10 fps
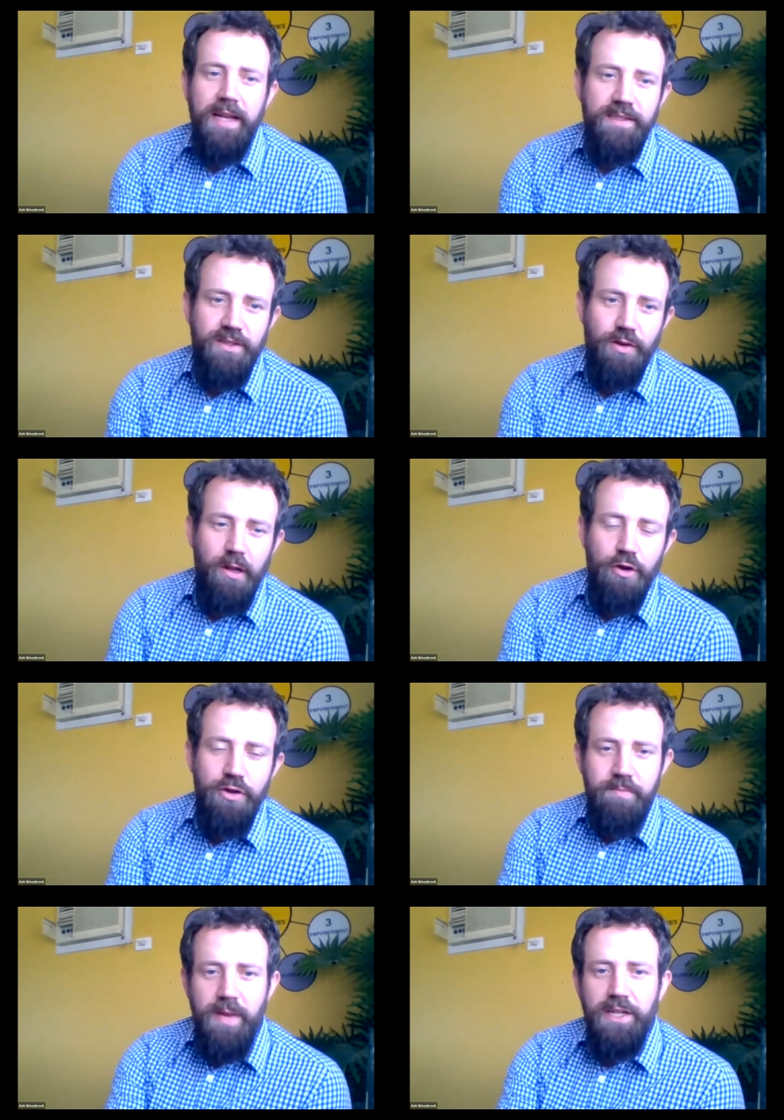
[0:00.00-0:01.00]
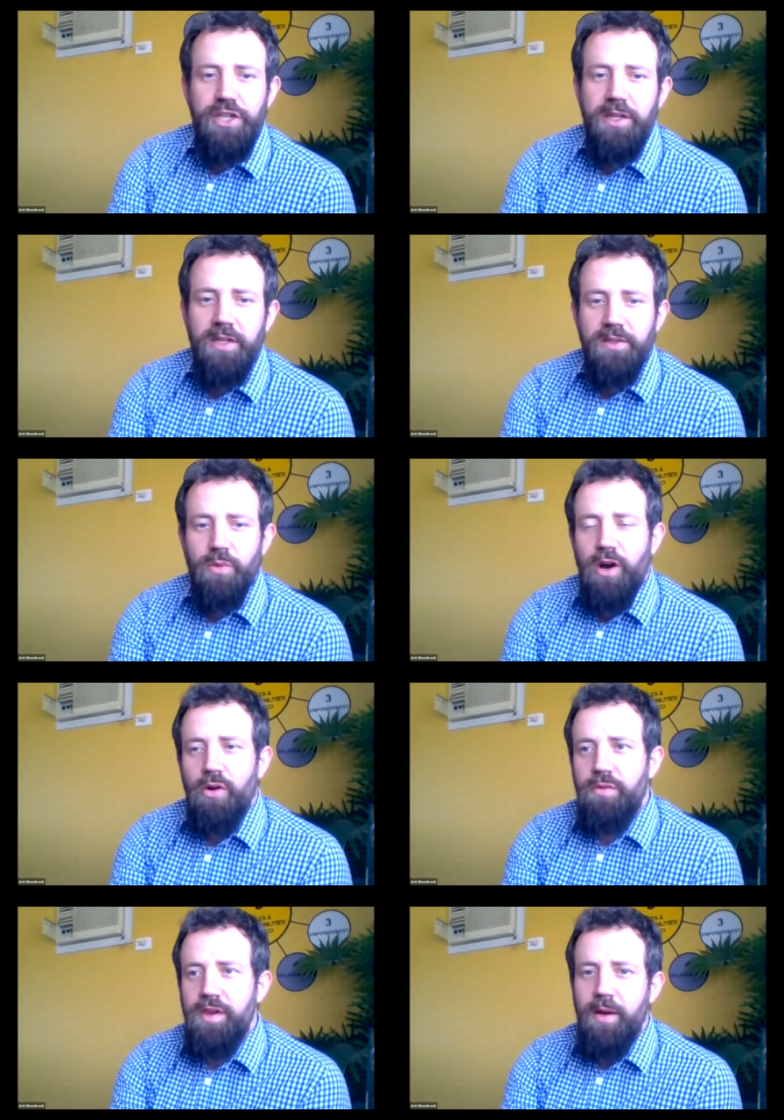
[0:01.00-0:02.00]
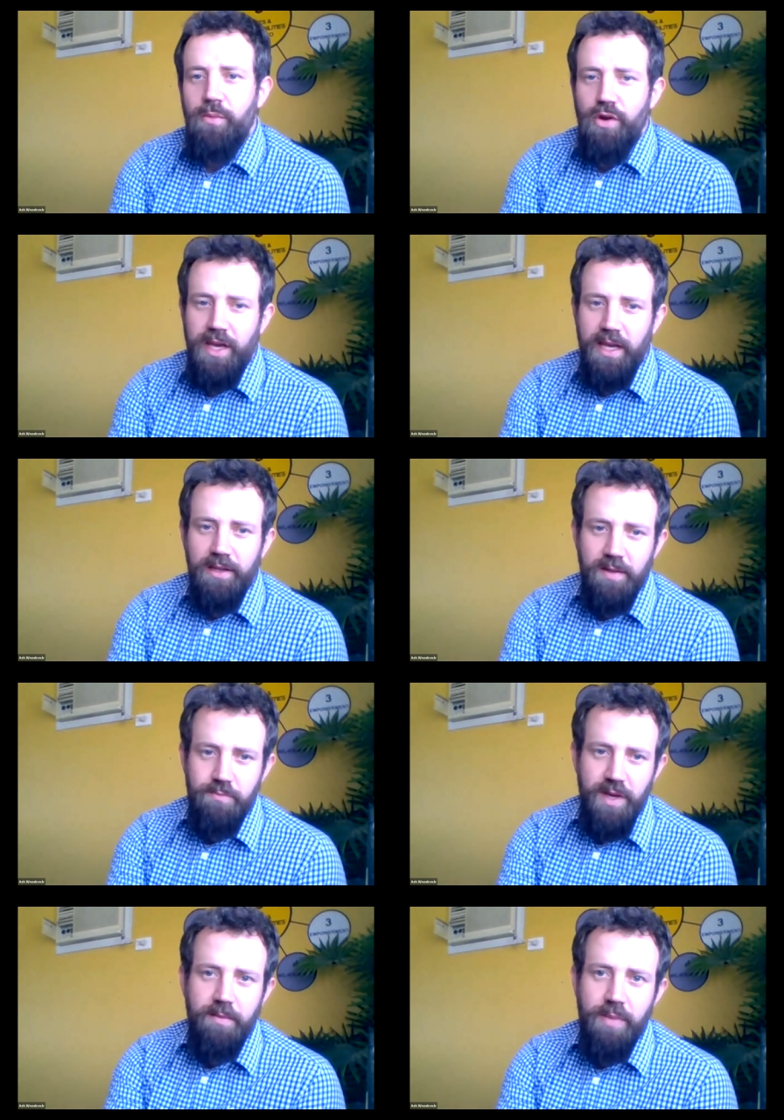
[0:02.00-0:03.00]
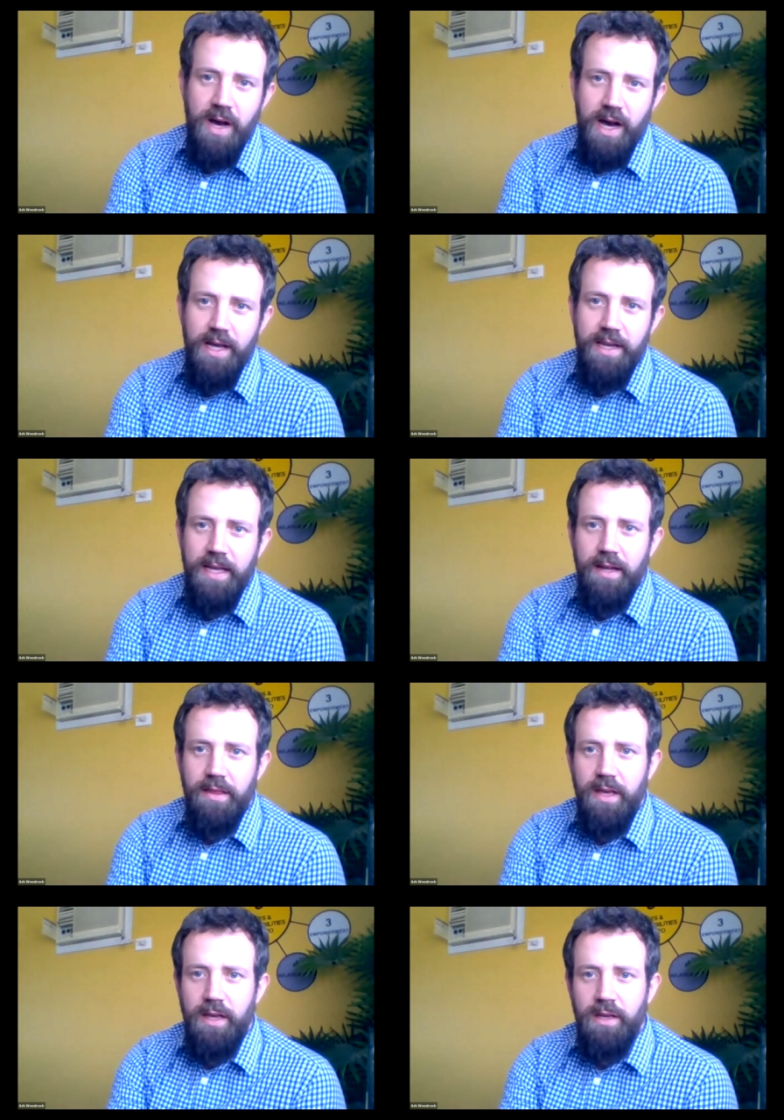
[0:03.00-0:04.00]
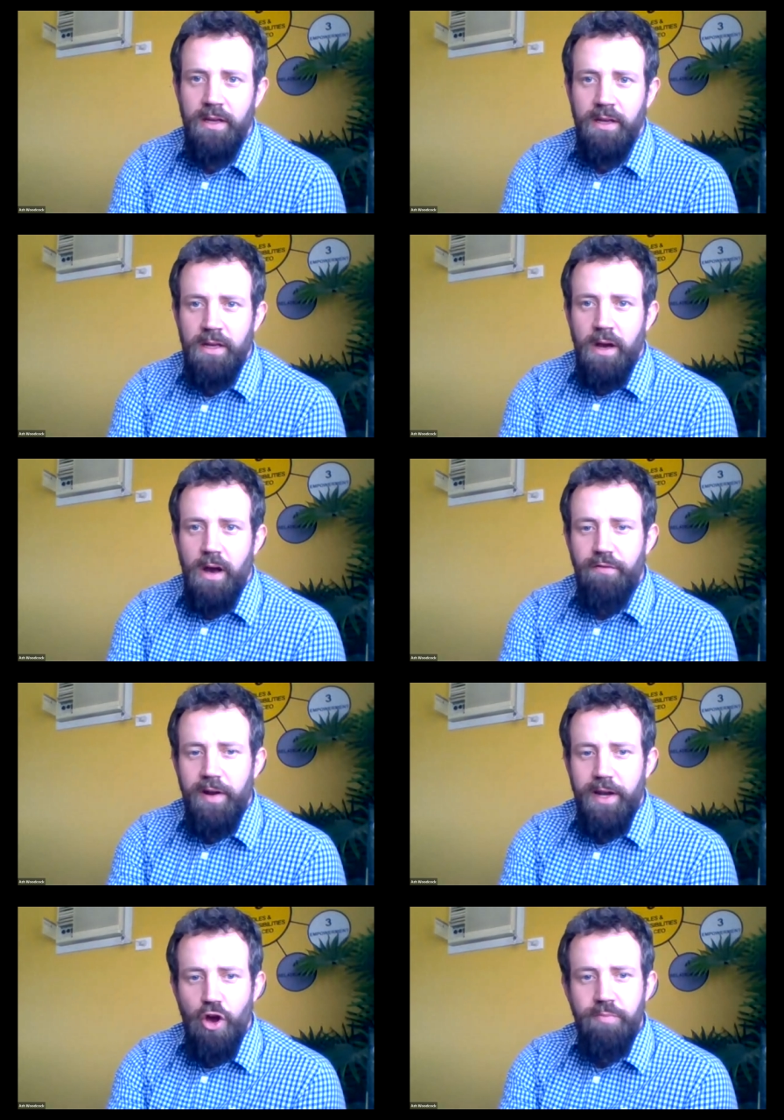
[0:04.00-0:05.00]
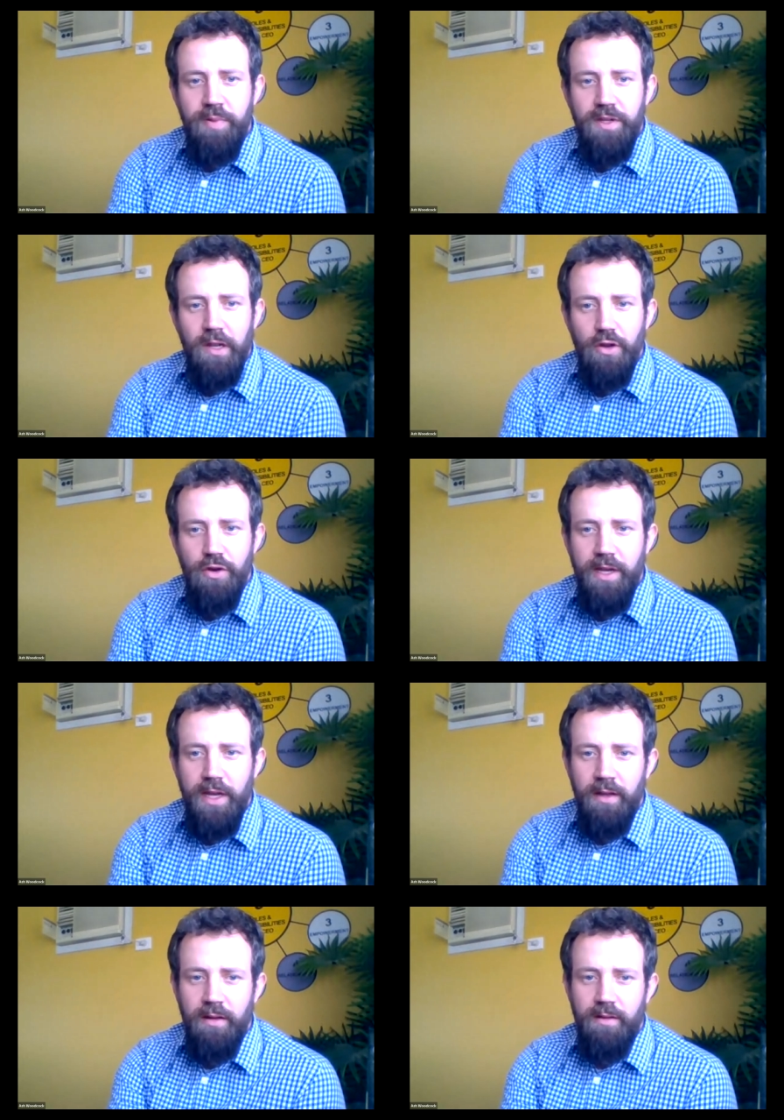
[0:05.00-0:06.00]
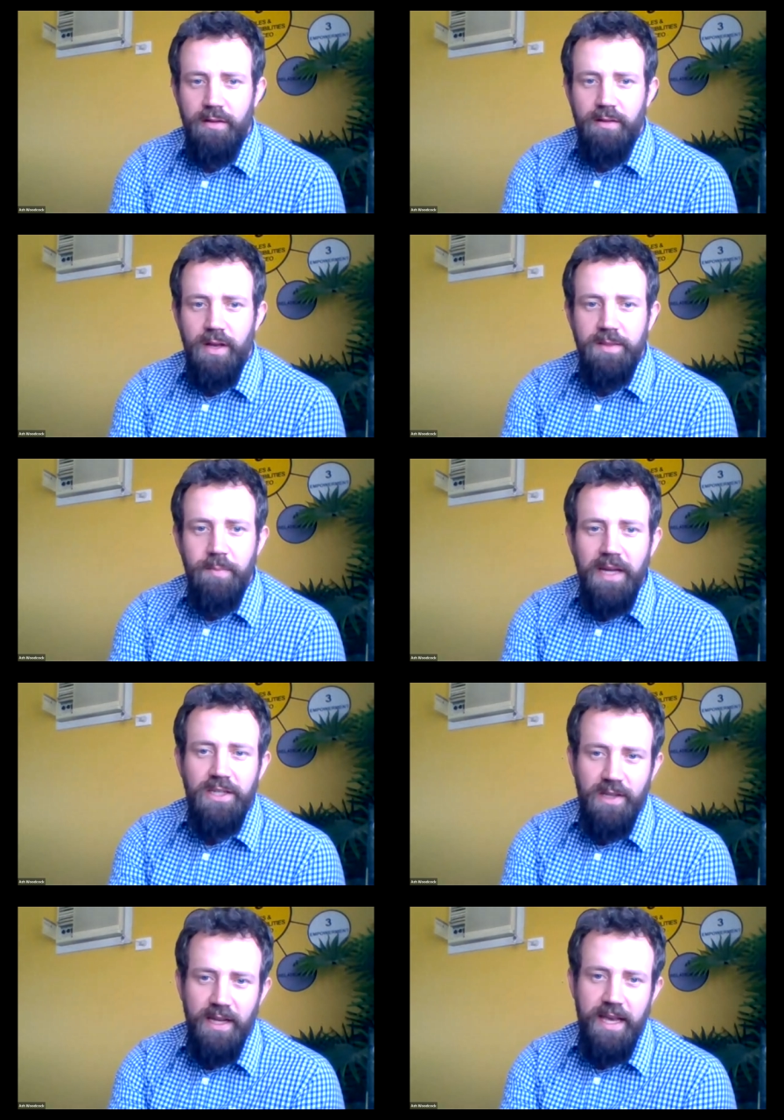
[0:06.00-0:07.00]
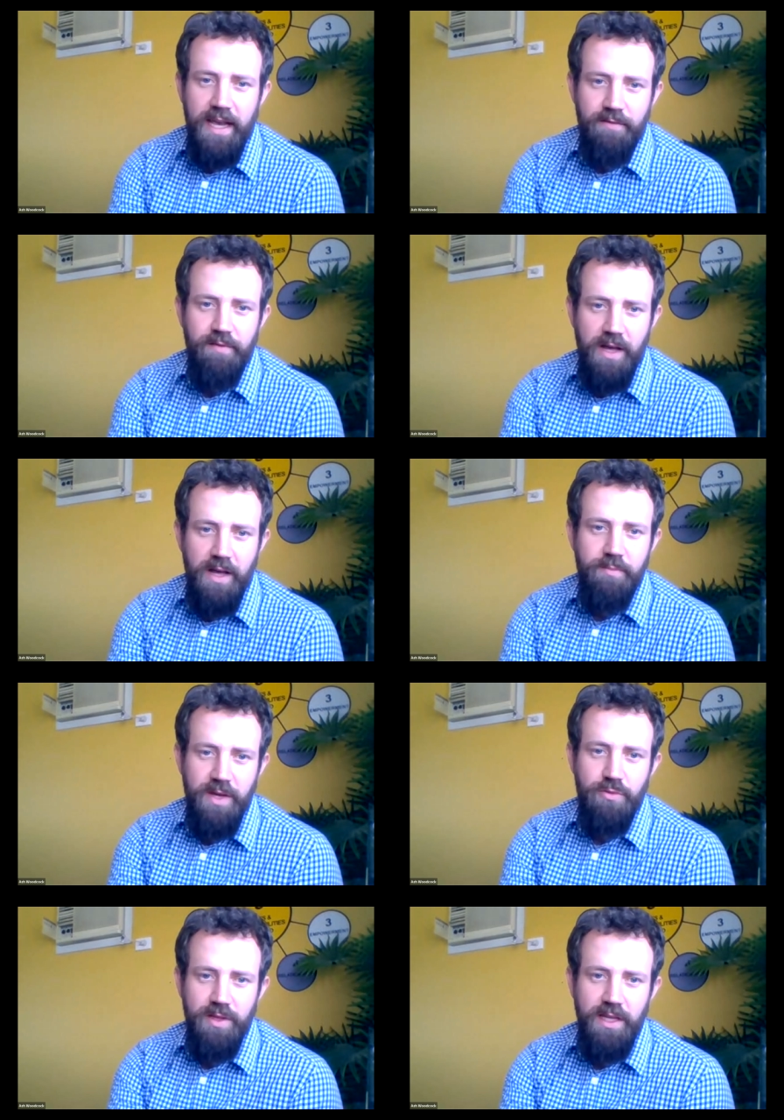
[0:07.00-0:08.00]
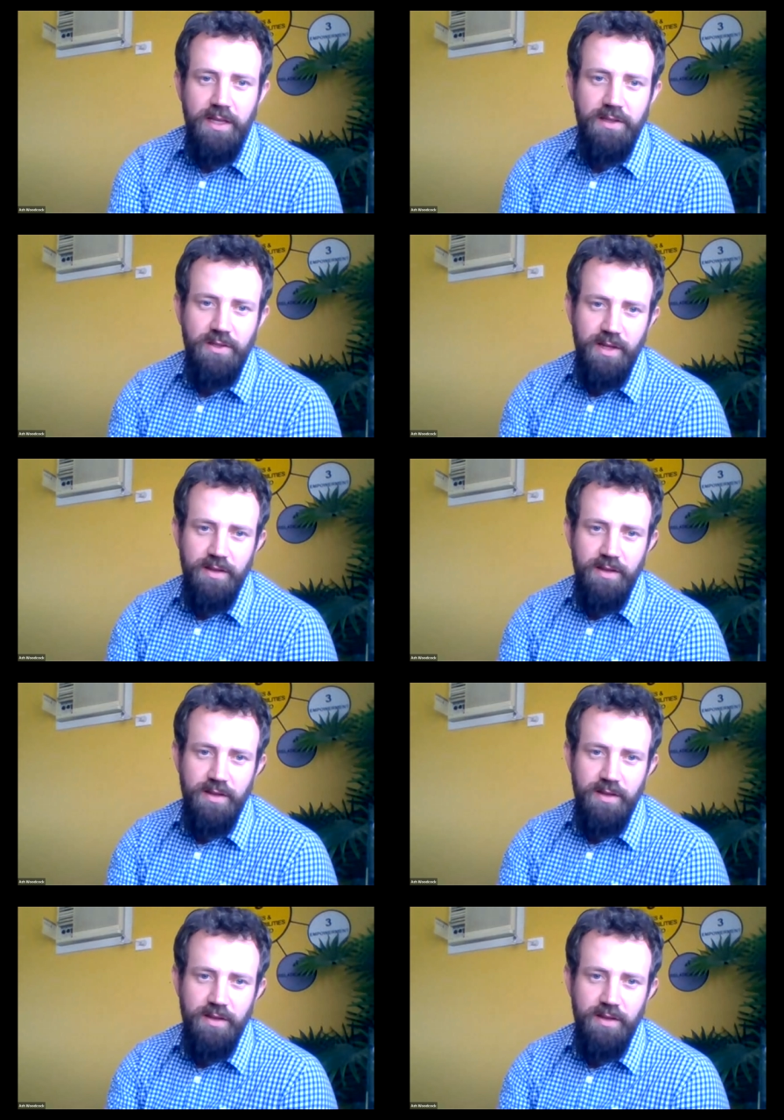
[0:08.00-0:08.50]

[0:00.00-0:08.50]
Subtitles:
As sort of Luke mentioned as well, networking is a big part. And I think I'm very open to learning as much as I can from other people in the industry.